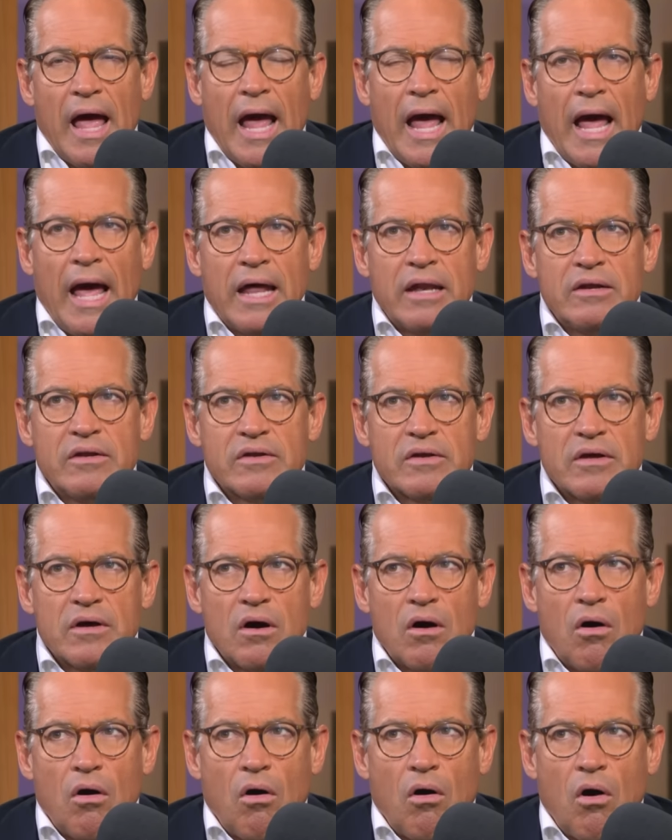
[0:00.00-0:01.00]
And
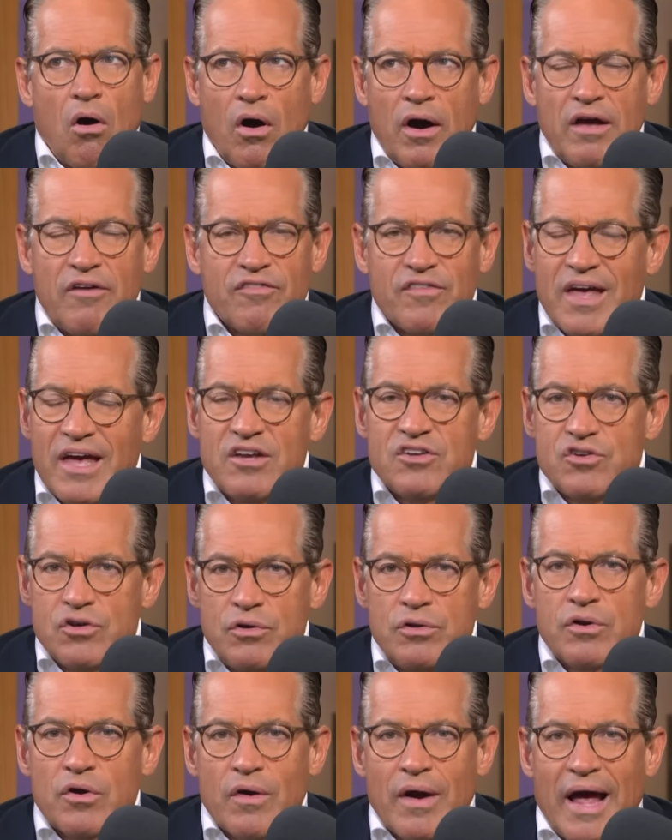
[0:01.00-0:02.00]
R F K
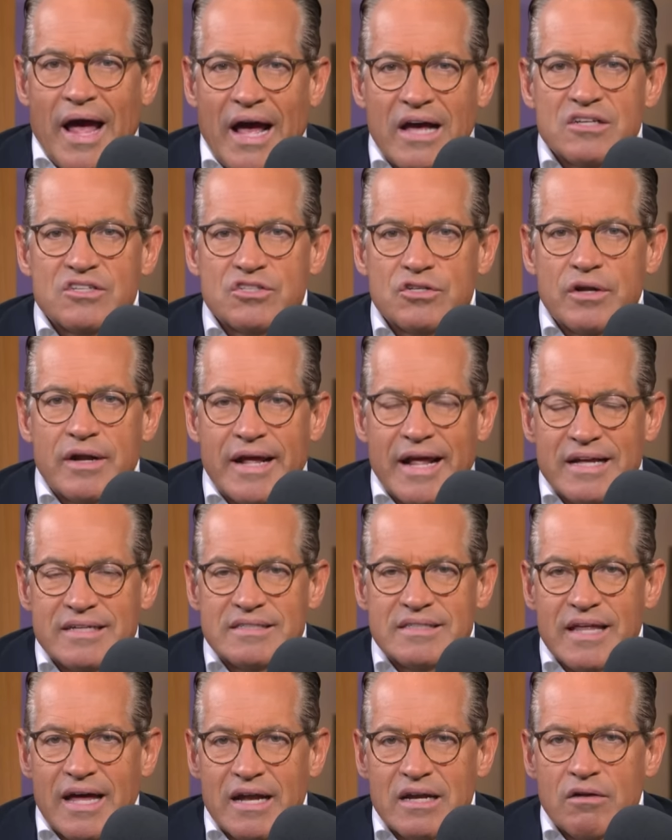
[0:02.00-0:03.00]
Junior has stood
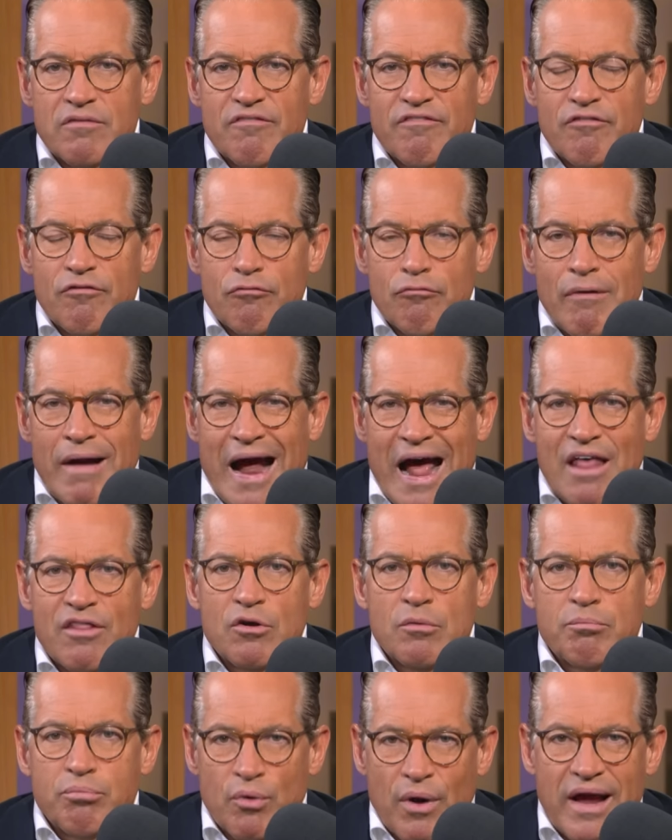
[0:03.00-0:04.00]
against that
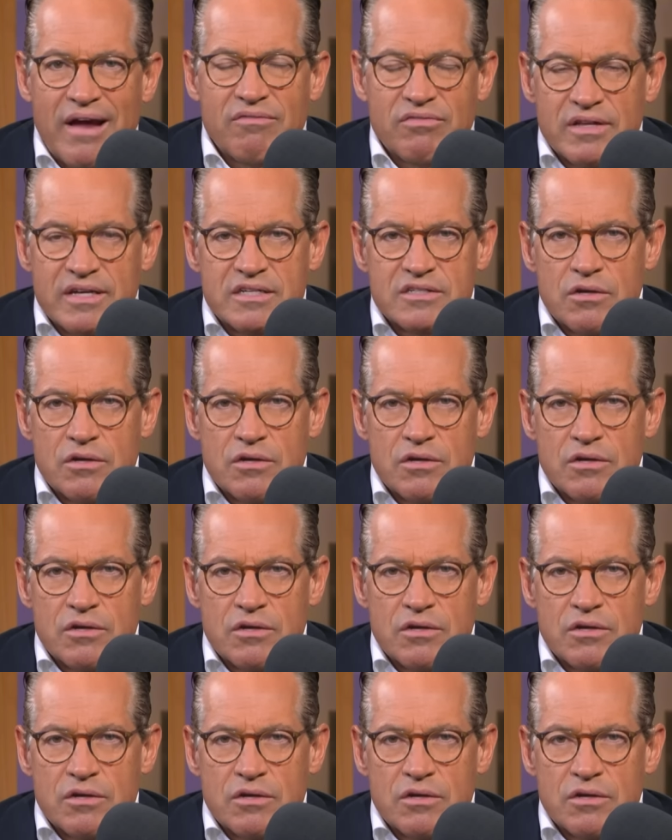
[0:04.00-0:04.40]
rather bravely.